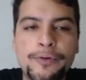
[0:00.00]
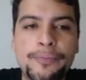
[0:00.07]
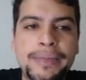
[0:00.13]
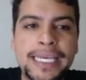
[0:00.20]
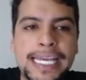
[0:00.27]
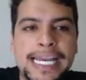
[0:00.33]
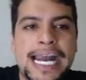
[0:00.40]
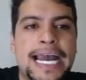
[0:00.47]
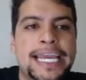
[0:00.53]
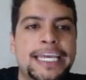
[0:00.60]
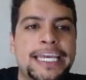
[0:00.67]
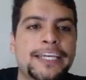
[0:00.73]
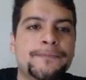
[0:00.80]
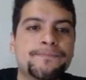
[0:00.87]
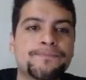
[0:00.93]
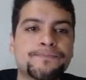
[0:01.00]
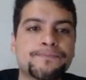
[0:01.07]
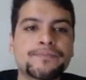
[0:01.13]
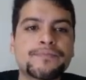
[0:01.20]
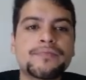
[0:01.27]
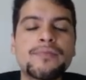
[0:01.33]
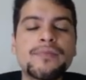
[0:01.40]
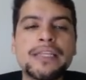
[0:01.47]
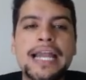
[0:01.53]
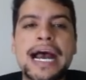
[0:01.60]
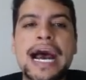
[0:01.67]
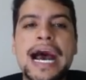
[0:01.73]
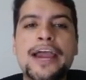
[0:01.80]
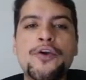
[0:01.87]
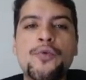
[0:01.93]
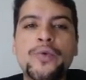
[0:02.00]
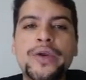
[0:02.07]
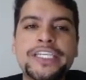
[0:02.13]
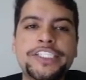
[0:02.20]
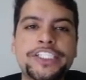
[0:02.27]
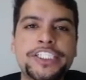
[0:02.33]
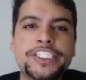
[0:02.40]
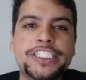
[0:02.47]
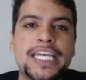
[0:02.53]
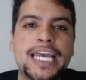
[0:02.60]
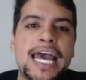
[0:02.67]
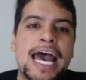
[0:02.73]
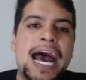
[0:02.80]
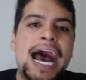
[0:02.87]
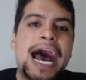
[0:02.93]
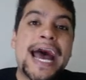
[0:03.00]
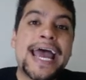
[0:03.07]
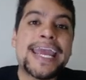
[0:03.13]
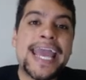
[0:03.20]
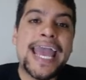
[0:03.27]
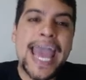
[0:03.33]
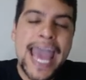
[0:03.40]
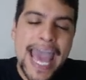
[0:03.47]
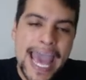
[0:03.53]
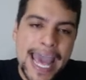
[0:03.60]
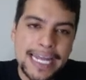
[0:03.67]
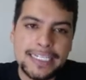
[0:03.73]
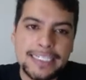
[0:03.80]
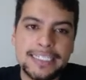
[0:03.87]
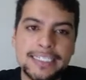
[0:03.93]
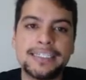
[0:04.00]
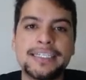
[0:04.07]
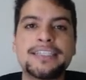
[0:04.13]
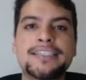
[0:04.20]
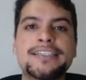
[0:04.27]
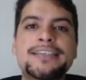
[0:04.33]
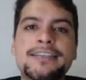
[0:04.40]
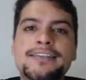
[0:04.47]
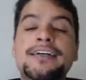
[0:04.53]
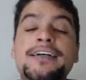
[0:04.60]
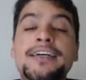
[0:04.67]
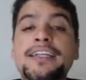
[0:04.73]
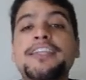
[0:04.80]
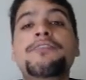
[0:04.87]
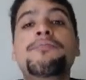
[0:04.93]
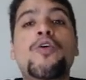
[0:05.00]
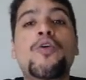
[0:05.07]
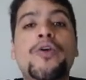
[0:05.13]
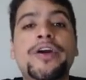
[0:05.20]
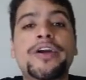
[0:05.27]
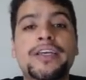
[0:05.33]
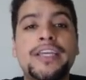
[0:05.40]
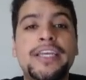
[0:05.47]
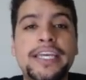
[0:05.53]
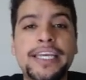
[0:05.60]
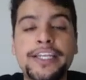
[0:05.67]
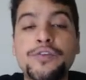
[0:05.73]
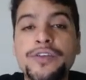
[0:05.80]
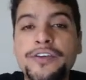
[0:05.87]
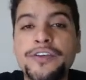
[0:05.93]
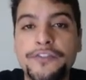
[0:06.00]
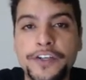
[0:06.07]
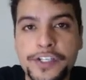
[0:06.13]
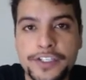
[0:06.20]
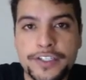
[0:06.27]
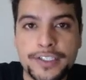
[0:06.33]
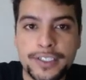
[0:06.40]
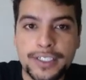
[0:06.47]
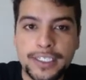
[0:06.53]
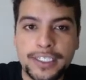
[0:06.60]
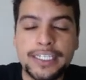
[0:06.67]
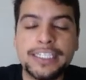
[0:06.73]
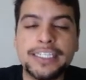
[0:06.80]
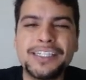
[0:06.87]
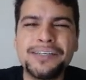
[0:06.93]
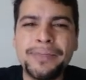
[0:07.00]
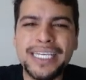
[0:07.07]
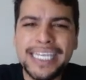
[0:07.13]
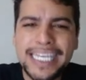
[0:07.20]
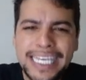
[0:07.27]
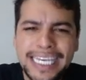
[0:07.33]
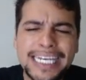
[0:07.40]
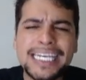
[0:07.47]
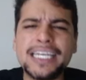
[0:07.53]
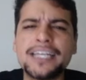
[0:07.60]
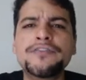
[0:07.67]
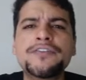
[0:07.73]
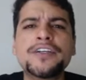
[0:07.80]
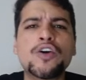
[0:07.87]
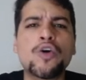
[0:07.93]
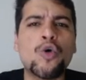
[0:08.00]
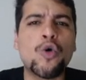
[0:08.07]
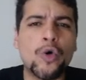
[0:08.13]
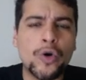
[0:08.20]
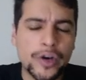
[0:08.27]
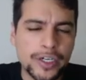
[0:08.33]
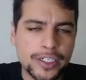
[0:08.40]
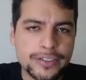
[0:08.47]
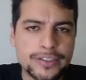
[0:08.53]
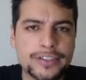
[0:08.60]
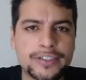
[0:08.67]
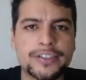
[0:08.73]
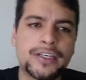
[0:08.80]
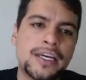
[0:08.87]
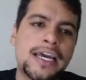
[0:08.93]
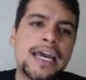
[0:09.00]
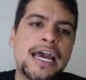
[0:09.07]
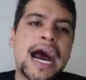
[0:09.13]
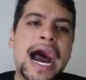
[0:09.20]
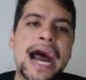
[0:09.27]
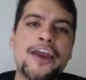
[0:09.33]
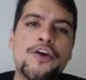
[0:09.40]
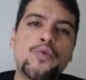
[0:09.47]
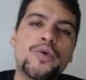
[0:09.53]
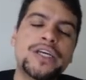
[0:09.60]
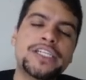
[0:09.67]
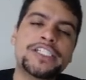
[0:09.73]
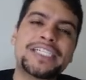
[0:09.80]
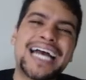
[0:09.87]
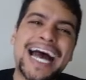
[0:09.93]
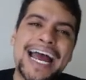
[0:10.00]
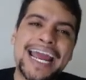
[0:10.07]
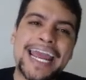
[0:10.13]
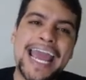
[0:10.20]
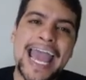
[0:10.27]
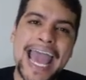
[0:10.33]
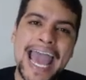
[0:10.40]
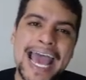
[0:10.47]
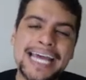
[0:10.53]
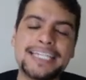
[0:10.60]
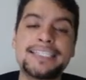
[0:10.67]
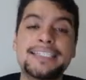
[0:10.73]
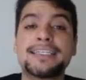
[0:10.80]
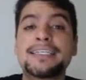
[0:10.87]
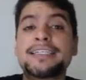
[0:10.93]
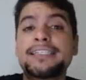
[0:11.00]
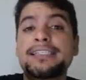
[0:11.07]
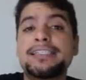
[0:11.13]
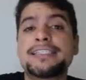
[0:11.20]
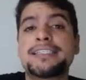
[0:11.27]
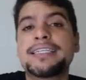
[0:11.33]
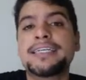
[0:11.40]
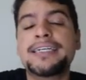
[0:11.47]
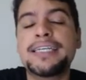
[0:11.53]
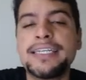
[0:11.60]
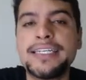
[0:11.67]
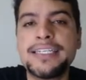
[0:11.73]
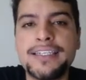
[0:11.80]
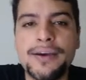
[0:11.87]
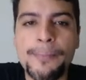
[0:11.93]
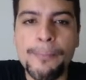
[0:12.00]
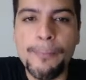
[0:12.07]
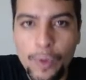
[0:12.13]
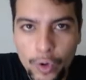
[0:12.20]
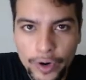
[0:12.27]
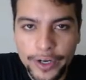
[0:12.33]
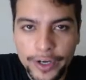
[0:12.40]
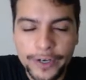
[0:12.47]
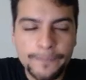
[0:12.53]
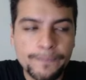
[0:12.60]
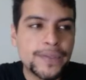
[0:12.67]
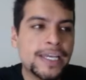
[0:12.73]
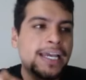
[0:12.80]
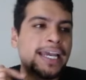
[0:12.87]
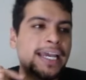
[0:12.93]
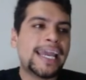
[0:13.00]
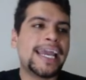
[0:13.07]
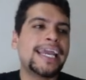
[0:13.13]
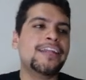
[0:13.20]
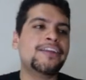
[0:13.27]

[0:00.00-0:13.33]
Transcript: Mikae, I wish I had studied more in university. In the beginning of the course, I wish I had studied more. And